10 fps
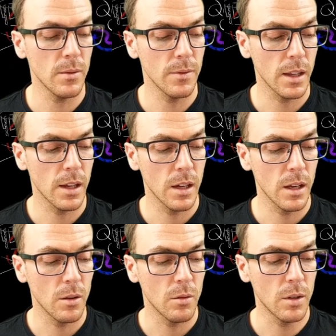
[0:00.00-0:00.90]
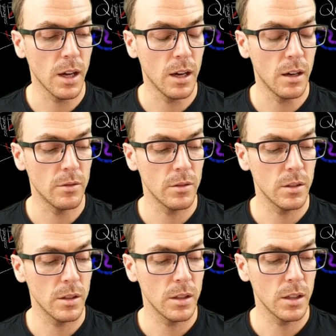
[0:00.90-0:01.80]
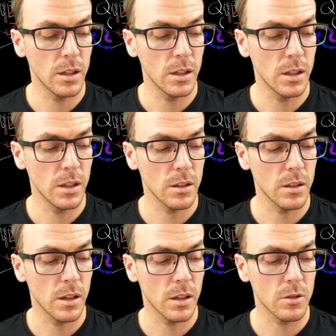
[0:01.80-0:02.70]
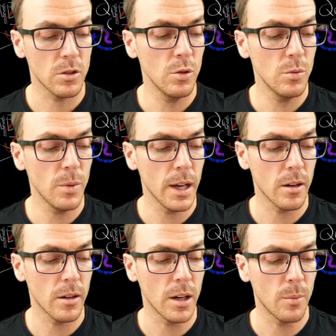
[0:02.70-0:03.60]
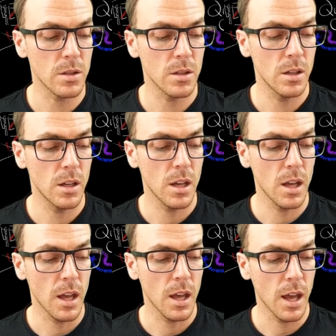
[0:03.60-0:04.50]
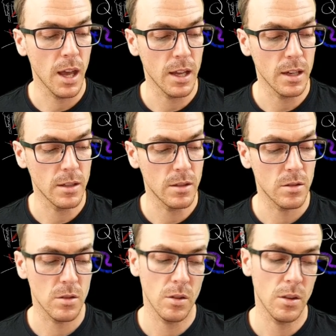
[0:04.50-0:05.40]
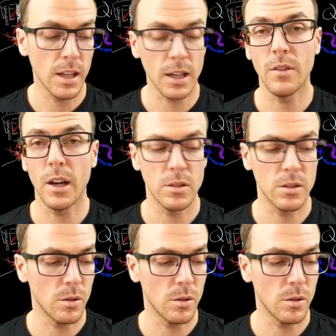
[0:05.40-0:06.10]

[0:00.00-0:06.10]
We have 2 binary numbers, and so they take on values 0, 1.